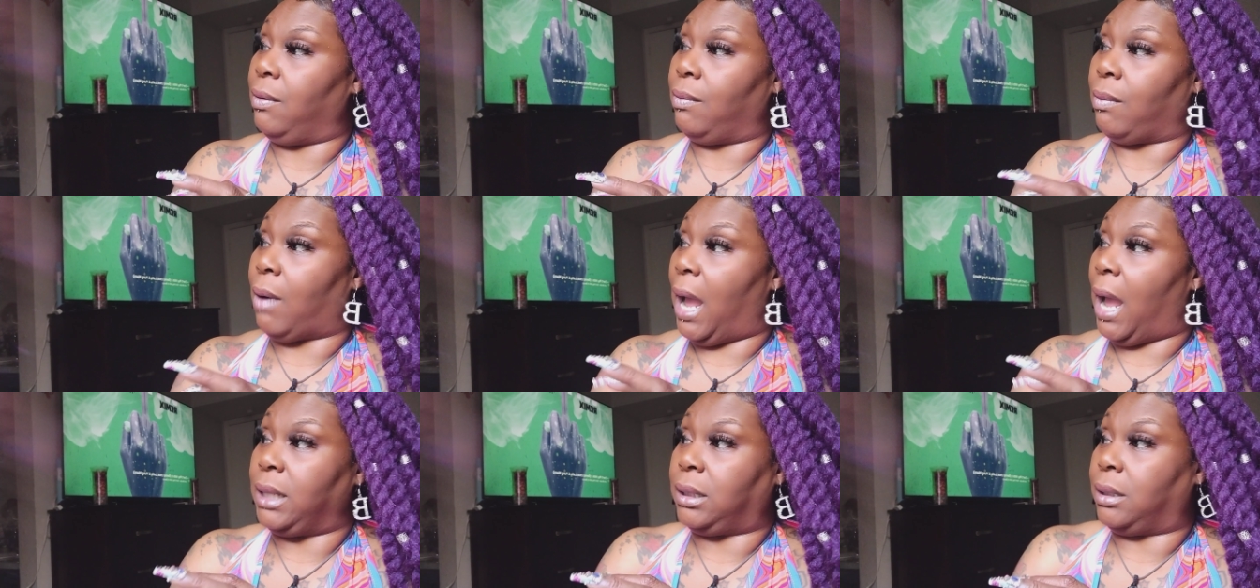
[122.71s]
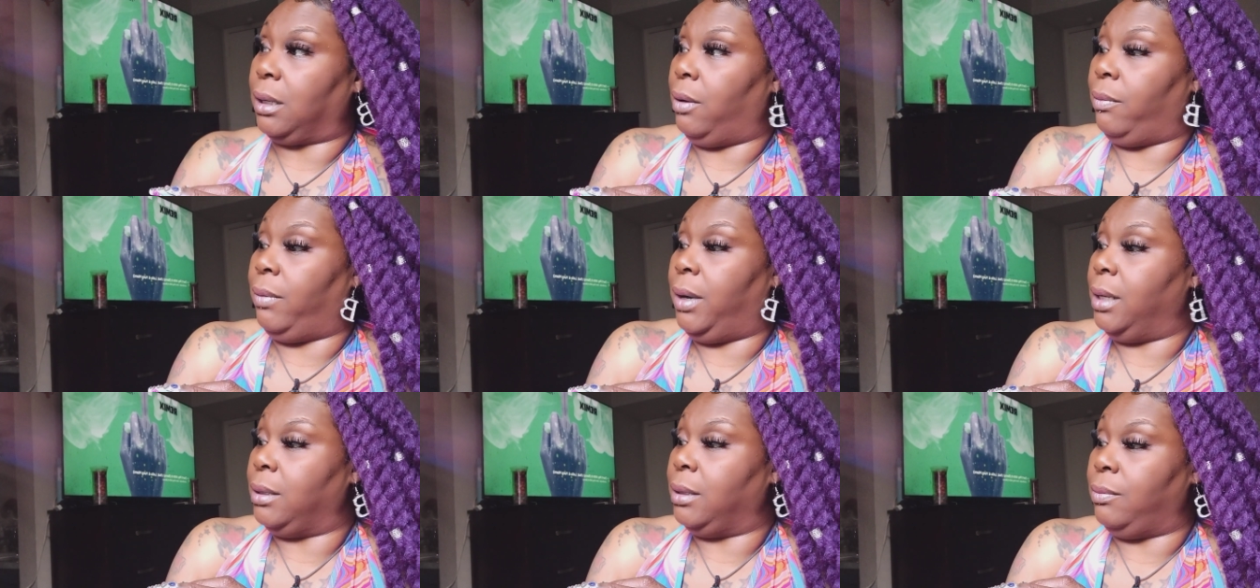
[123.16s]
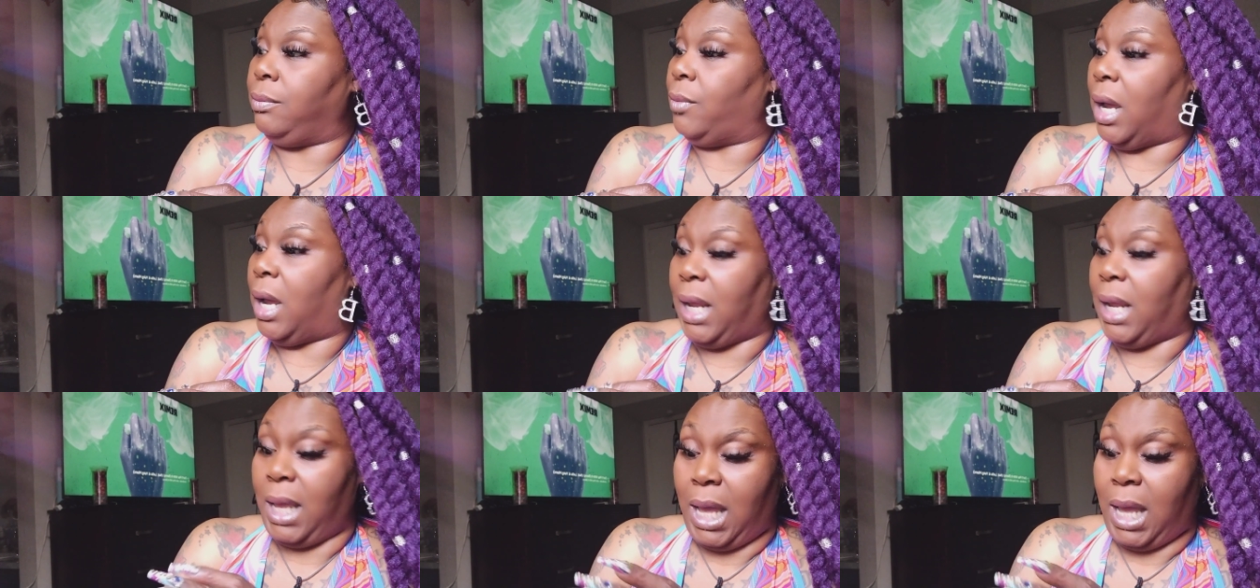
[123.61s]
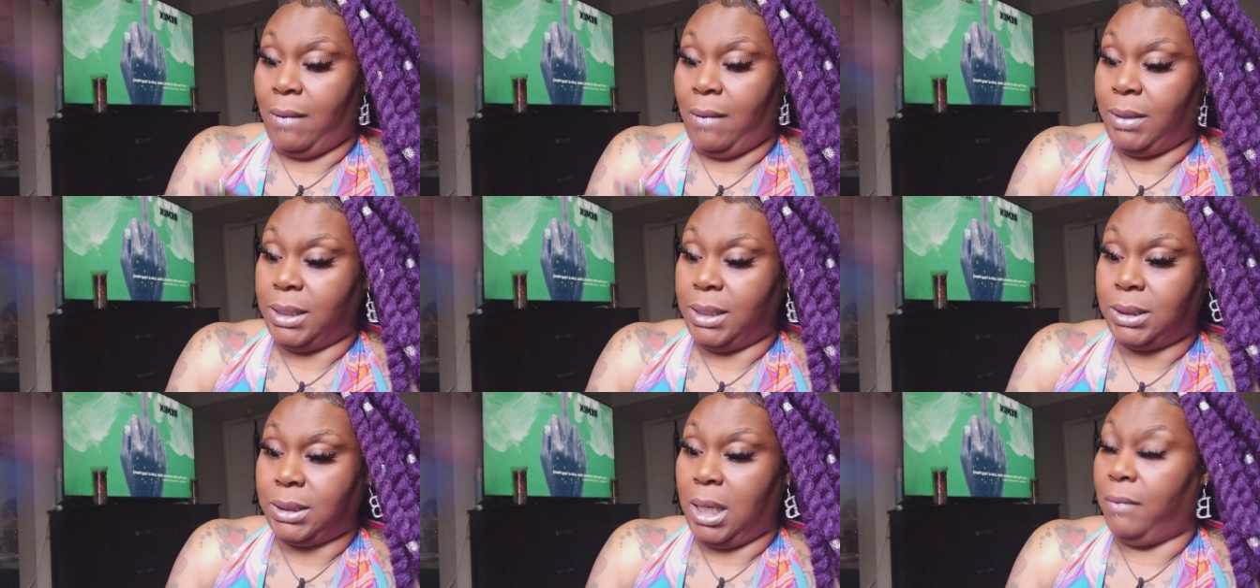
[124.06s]
right there with them while they having
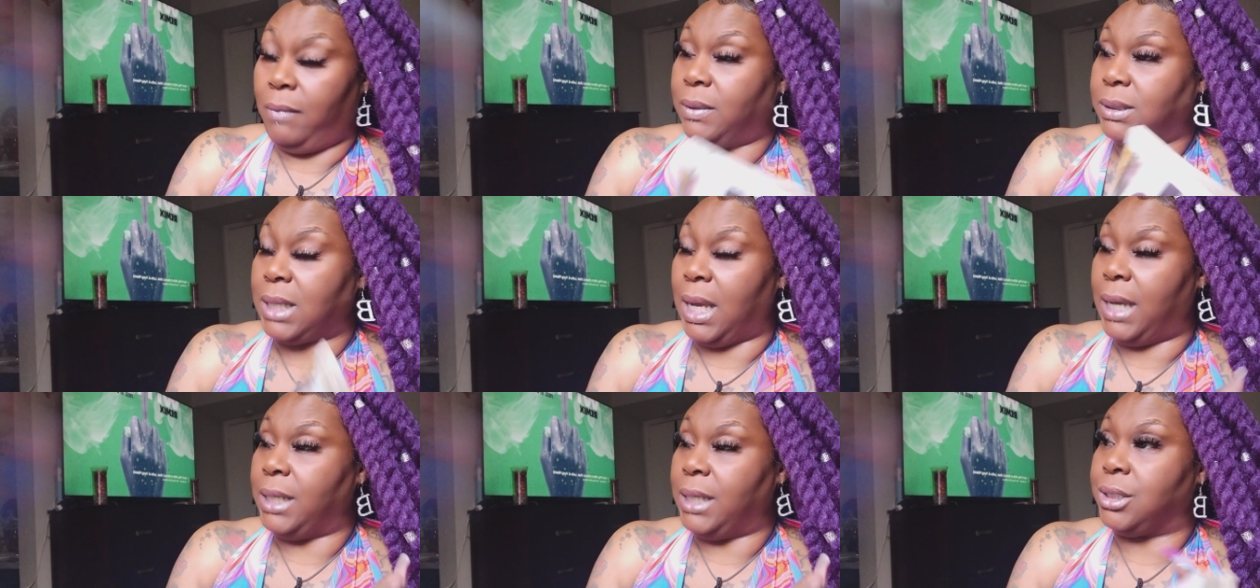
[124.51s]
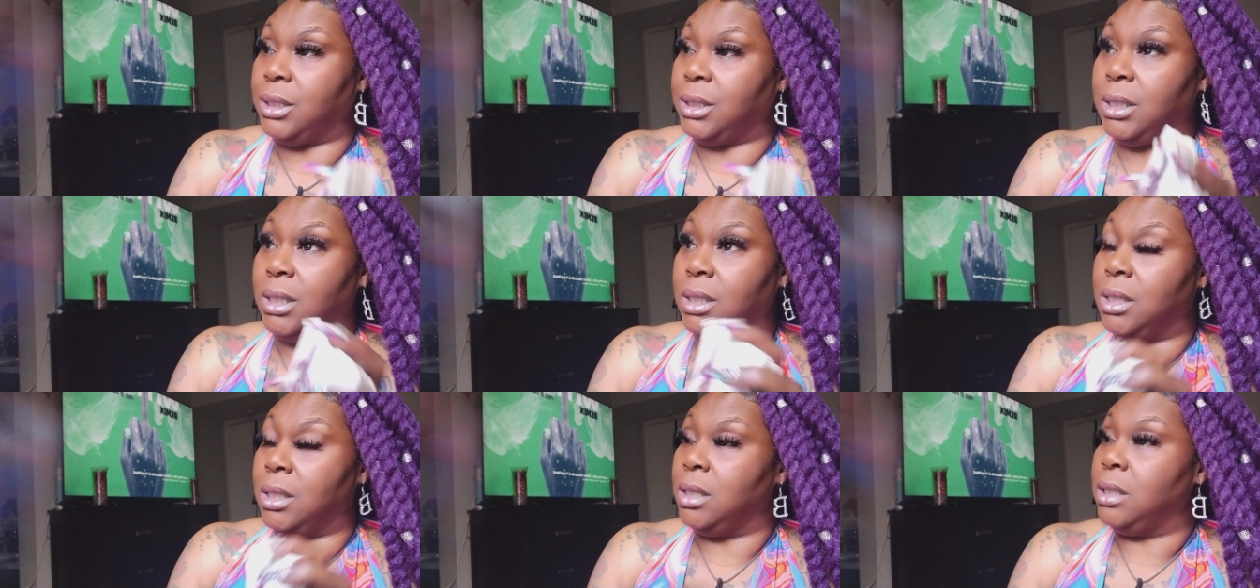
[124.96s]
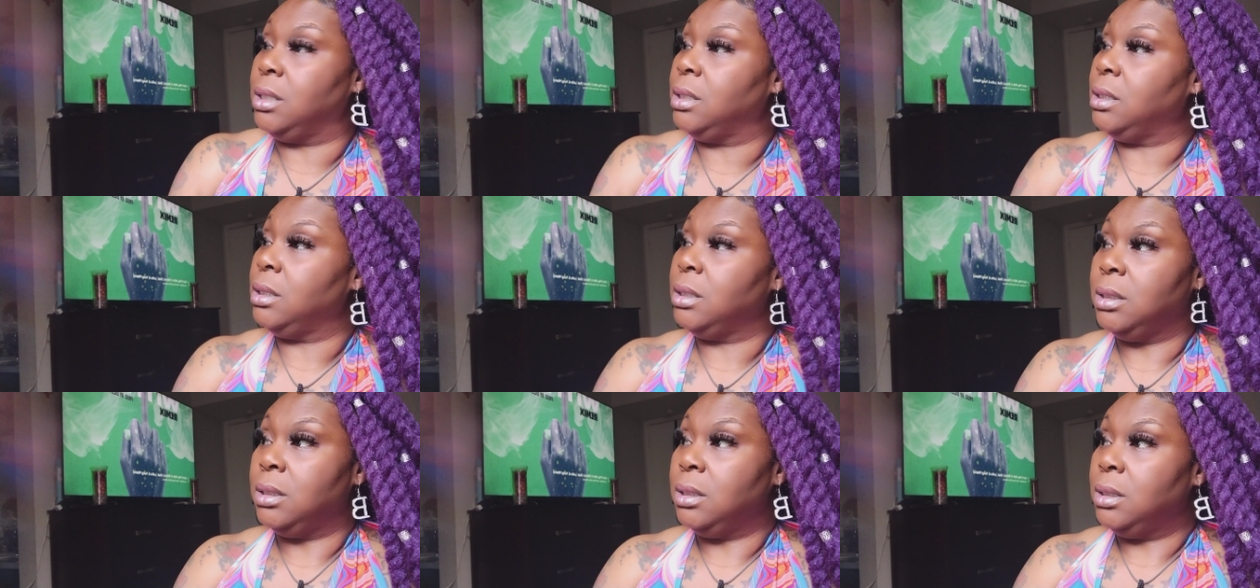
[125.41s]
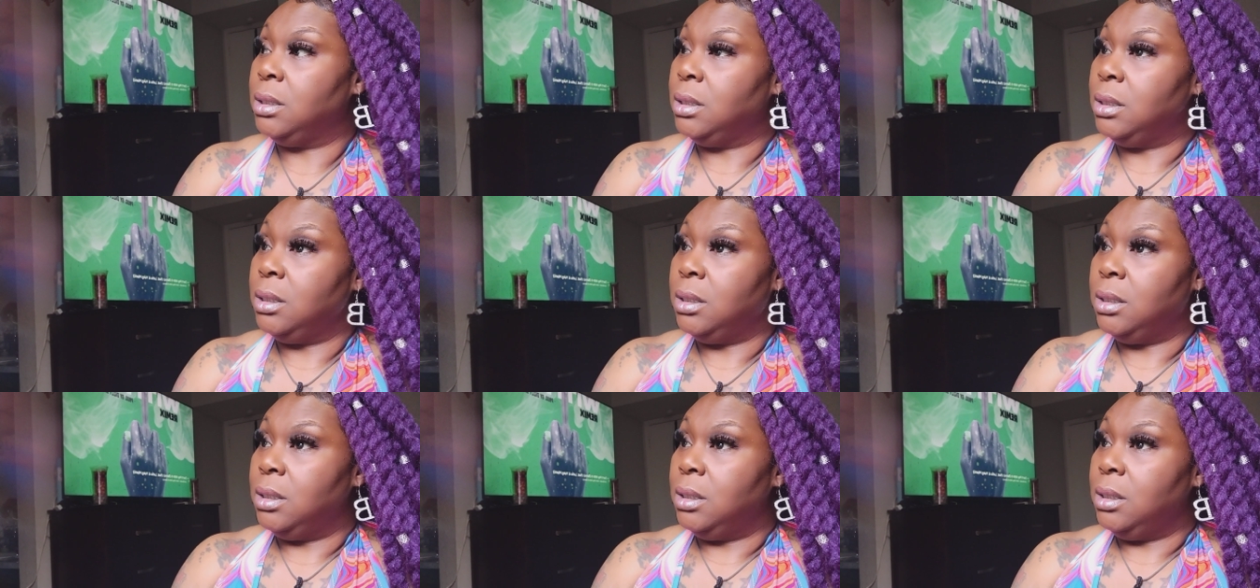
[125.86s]
this conversation here.
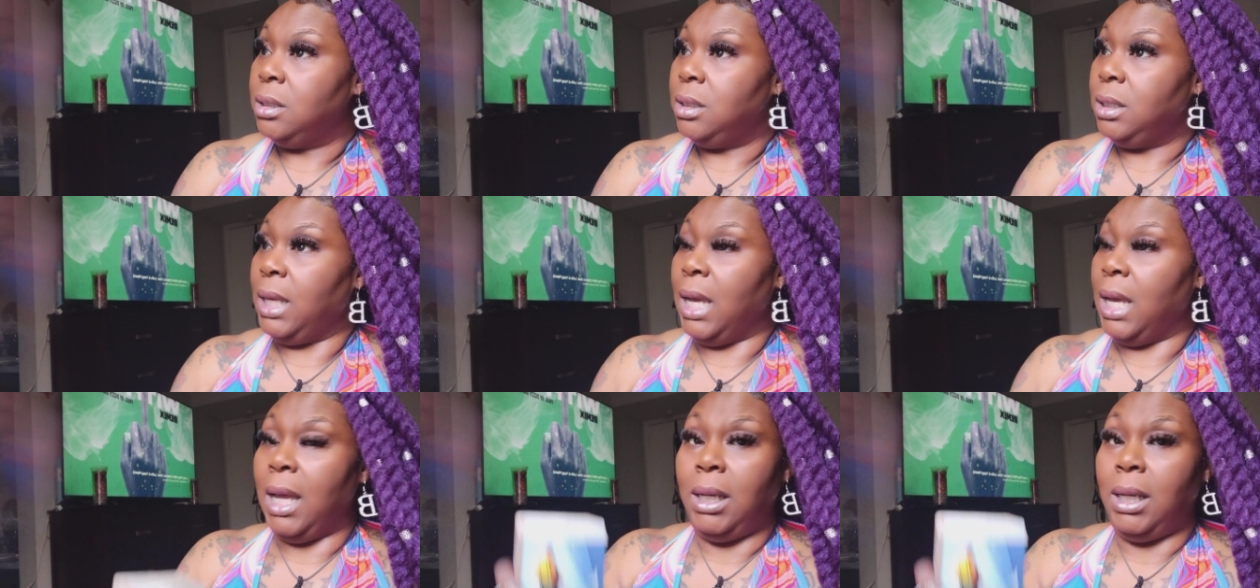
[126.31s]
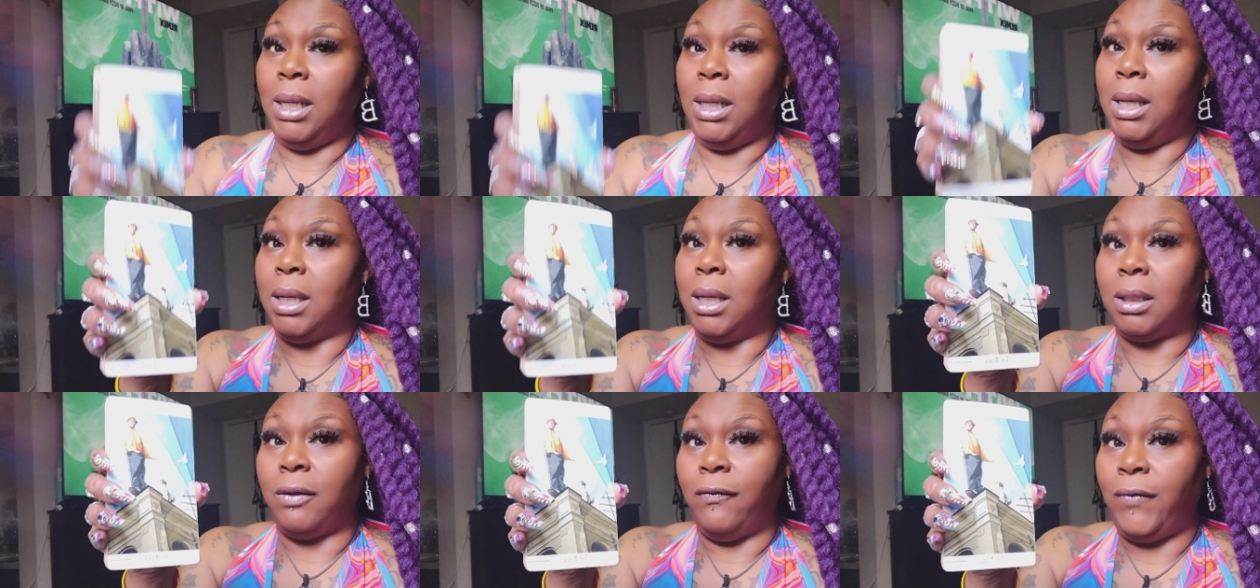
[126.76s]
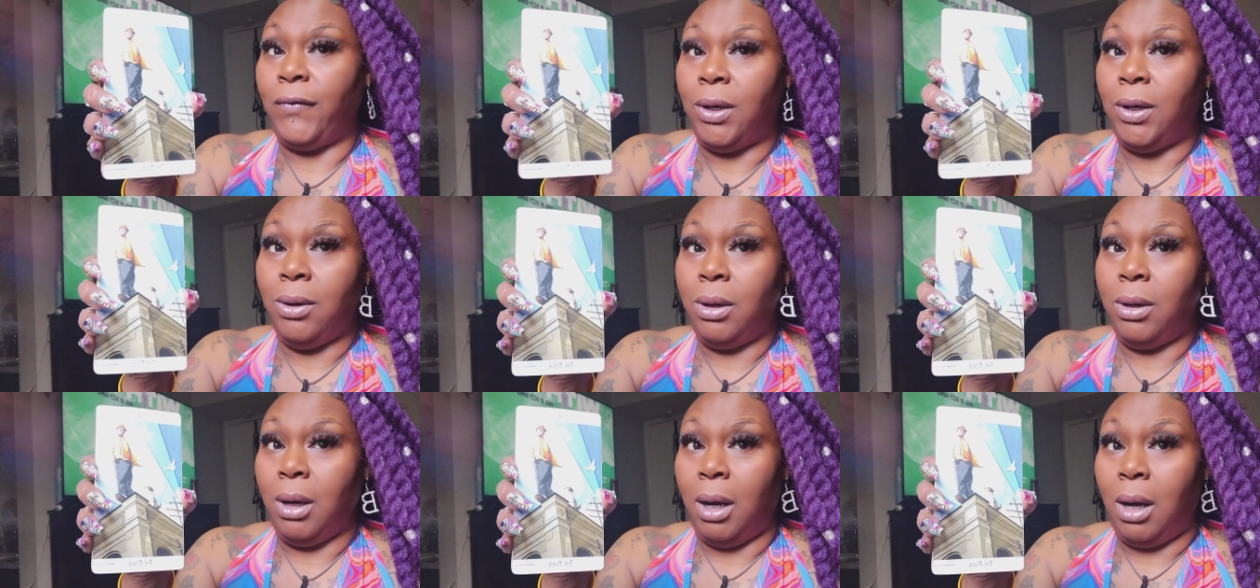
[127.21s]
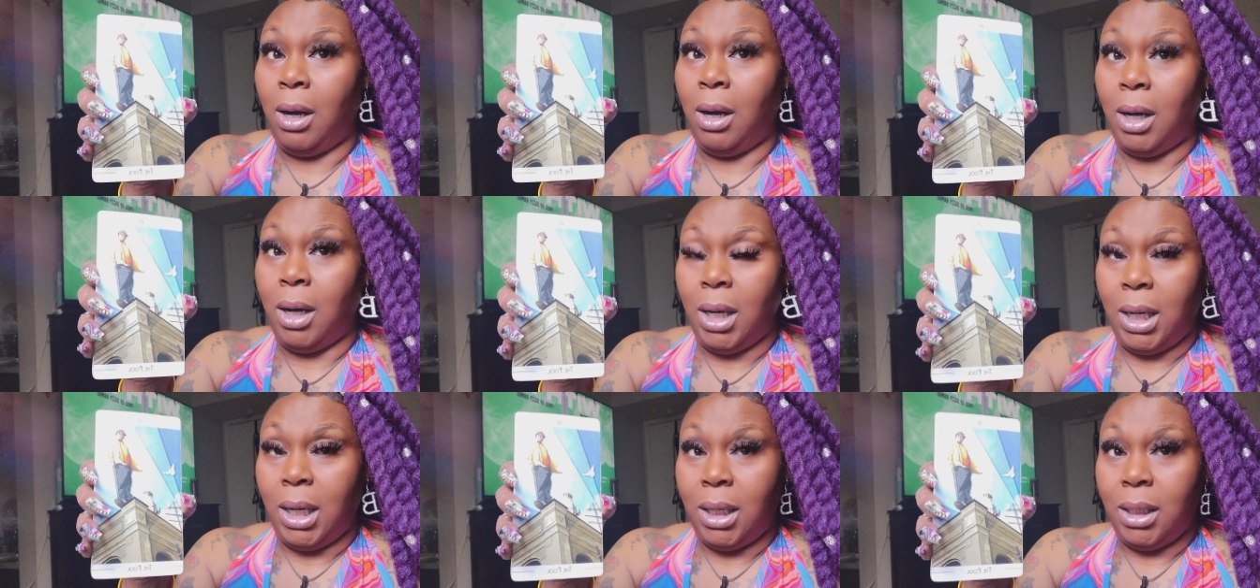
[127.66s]
Yeah, look, the Fool
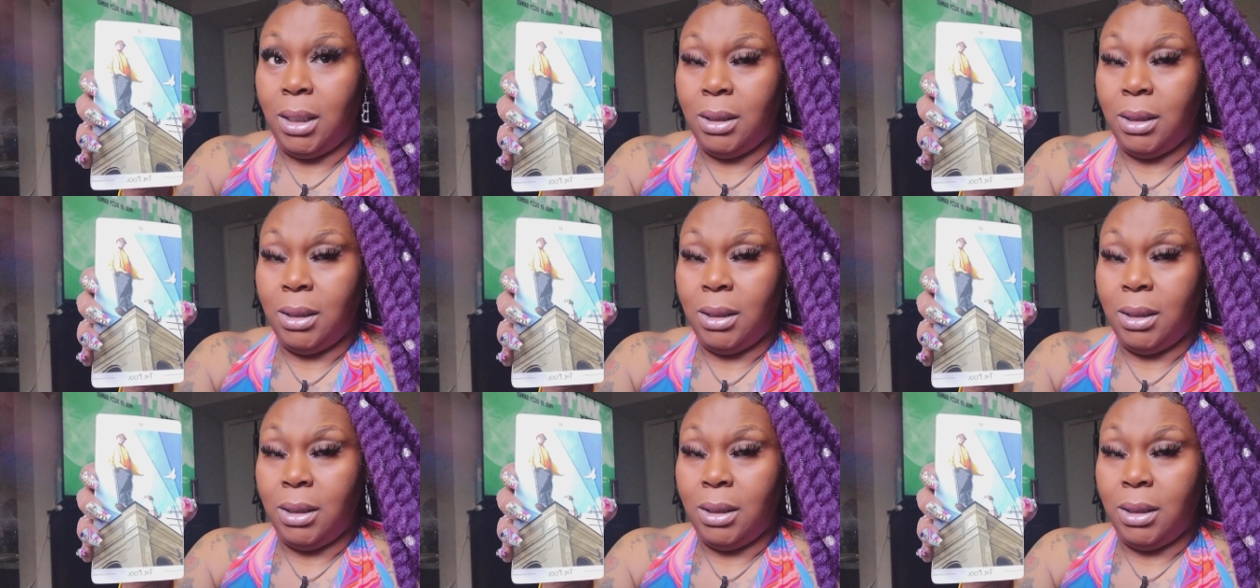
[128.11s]
card.